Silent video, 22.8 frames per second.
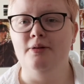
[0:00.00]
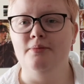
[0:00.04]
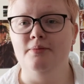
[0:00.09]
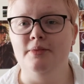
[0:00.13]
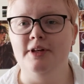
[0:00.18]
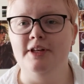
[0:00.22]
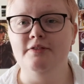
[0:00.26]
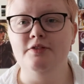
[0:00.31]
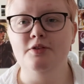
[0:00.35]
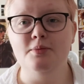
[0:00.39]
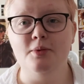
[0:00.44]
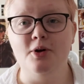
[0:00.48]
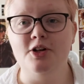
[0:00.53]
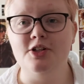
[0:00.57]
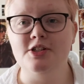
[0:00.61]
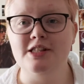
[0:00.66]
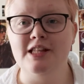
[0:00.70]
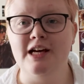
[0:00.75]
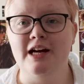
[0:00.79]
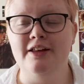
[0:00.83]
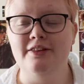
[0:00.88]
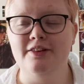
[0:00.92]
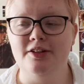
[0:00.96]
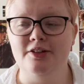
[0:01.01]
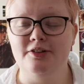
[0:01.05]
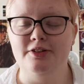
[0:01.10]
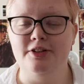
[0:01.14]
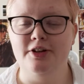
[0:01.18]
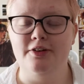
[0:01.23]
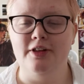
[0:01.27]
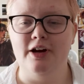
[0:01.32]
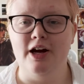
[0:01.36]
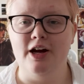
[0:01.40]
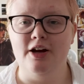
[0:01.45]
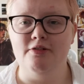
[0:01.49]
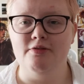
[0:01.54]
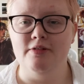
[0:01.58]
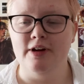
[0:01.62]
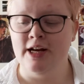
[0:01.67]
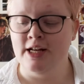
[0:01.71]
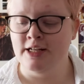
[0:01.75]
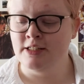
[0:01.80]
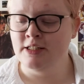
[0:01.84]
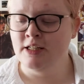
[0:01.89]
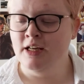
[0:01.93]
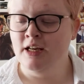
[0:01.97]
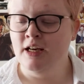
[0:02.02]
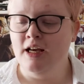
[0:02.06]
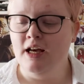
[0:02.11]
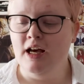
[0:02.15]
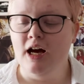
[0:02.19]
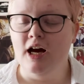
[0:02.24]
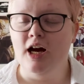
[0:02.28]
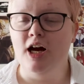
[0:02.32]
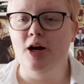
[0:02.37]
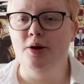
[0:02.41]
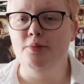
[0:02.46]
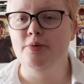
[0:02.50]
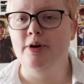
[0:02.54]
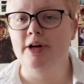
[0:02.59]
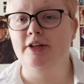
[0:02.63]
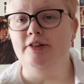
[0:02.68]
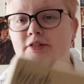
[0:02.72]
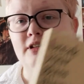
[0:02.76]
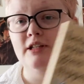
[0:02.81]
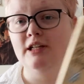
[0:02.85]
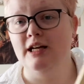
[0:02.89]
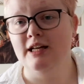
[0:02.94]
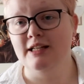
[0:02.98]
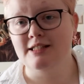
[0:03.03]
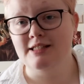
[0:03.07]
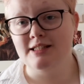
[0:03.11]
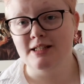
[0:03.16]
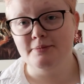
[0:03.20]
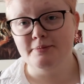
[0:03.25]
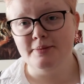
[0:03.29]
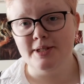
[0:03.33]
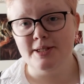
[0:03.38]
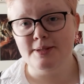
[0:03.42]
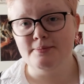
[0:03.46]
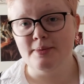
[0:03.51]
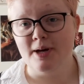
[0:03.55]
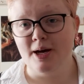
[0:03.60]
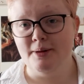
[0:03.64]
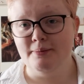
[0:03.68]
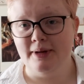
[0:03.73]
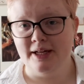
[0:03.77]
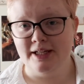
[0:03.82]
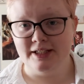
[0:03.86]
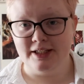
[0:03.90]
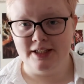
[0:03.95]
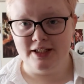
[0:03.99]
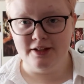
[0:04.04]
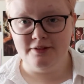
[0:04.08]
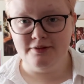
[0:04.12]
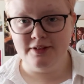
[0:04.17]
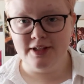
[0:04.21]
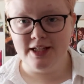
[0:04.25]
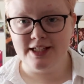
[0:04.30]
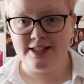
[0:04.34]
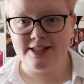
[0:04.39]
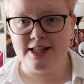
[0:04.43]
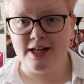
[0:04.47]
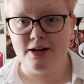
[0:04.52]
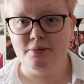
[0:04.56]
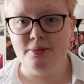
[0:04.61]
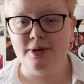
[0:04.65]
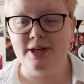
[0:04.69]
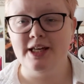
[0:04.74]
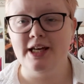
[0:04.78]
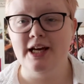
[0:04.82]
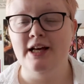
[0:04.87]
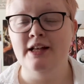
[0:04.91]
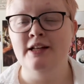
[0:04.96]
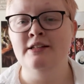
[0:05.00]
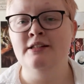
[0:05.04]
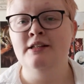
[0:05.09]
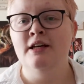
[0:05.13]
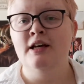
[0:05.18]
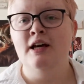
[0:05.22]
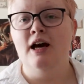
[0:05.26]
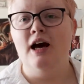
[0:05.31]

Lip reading: If you watched that, then you'll know that I read Break Your Glass Slippers by Amanda Lovelace that weekend.